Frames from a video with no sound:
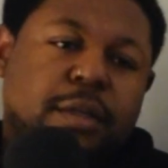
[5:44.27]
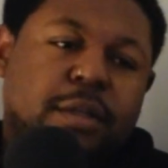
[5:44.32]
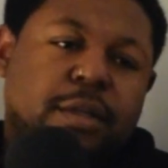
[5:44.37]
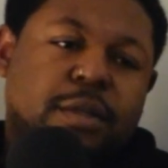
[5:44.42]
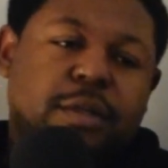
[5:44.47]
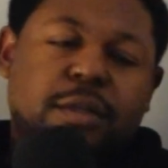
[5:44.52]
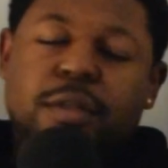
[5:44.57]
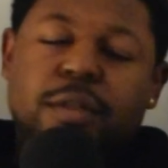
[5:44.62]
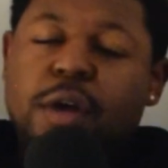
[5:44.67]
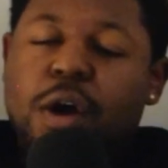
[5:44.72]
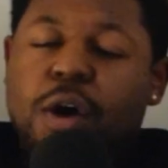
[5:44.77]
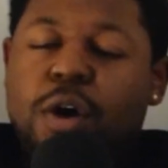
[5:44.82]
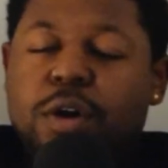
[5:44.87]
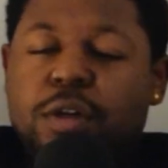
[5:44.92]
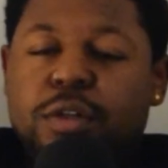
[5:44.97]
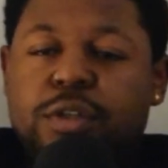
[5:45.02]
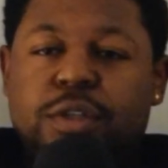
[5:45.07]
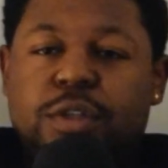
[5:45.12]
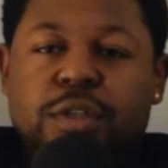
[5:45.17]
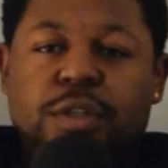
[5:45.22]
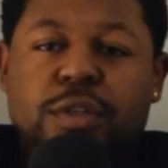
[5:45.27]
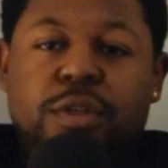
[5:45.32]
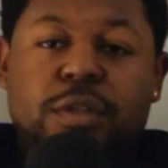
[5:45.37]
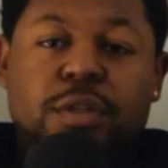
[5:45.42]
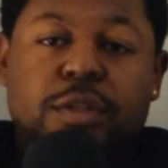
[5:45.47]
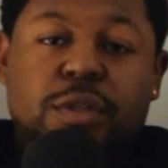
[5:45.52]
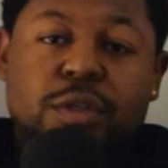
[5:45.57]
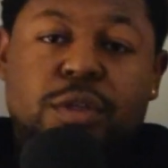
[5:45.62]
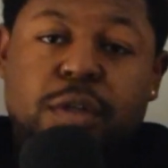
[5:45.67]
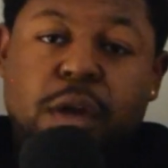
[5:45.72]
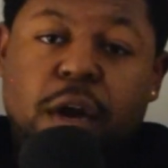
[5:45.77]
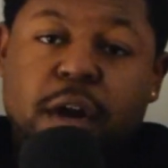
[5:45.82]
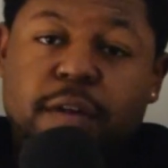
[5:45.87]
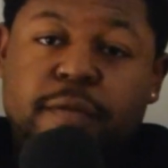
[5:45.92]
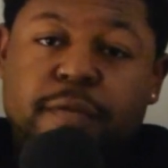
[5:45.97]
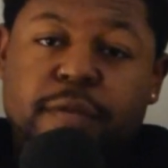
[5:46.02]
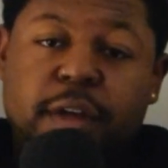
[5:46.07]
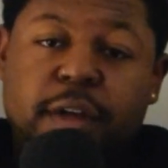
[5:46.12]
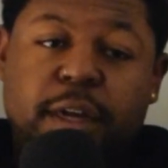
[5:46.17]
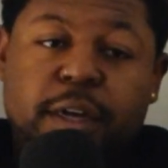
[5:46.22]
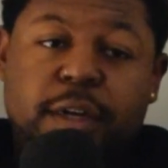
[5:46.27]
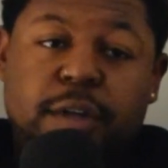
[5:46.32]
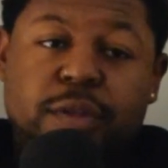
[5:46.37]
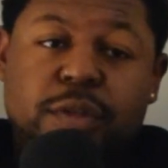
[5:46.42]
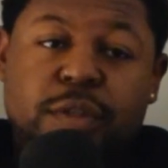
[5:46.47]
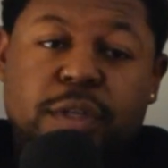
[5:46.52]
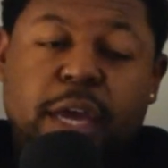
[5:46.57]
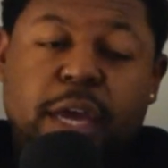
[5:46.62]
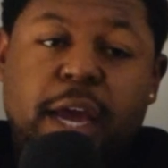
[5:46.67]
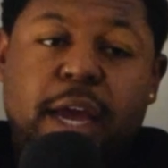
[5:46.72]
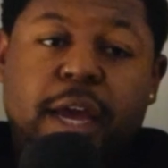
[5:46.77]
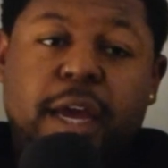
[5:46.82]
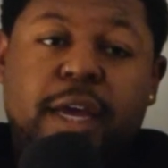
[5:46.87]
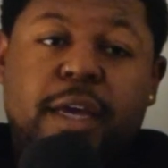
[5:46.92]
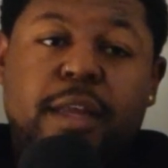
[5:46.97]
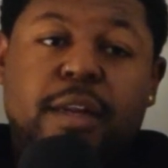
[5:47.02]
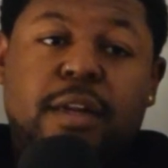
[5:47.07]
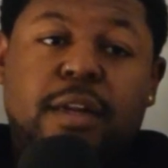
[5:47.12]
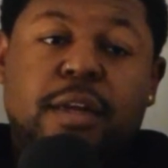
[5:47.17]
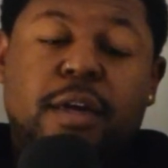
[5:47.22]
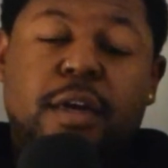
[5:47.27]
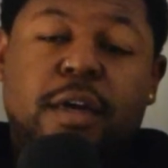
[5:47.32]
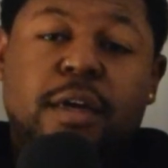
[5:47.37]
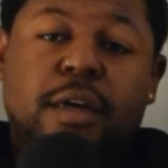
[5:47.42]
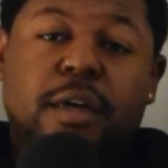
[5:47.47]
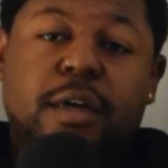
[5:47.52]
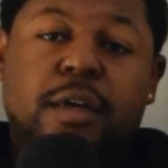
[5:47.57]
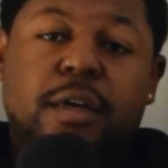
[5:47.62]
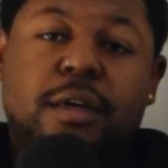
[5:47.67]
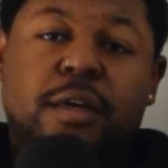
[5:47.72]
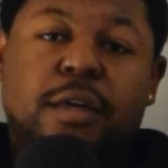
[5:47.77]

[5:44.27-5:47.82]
This is all just the start of things, and uh,